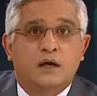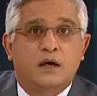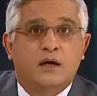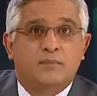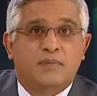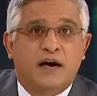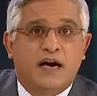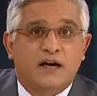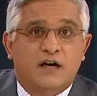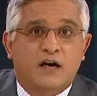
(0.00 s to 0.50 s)
In
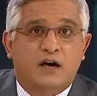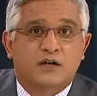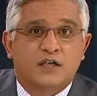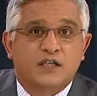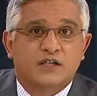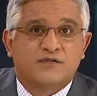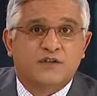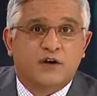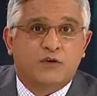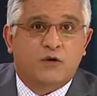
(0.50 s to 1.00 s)
Bangkok
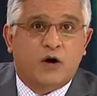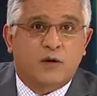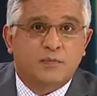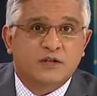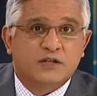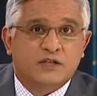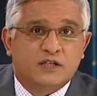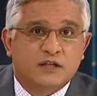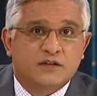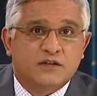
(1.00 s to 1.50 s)
is Phil
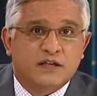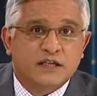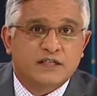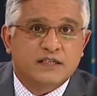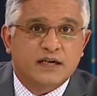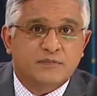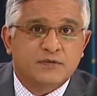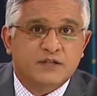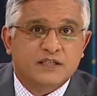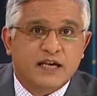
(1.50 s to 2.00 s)
Robertson, the
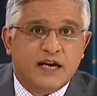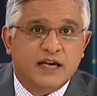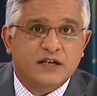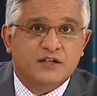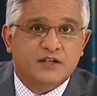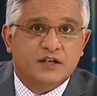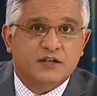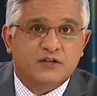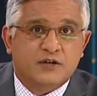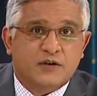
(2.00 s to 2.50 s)
Deputy
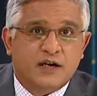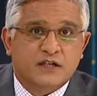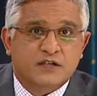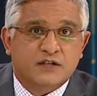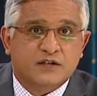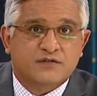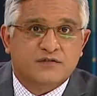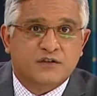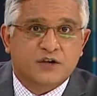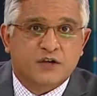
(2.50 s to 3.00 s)
Asia
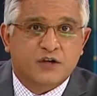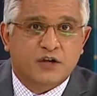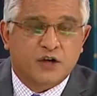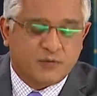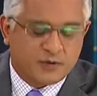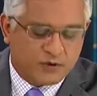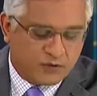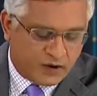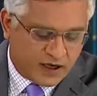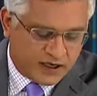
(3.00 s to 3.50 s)
Director for
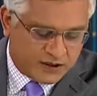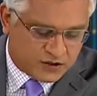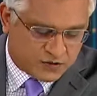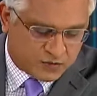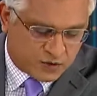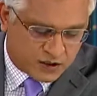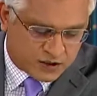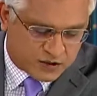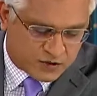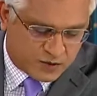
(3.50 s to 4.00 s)
Human Rights
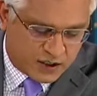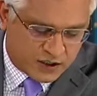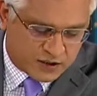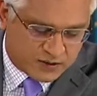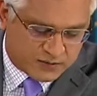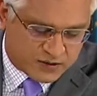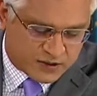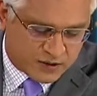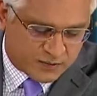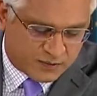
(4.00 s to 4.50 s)
Watch.
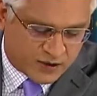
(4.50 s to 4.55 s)
Welcome to the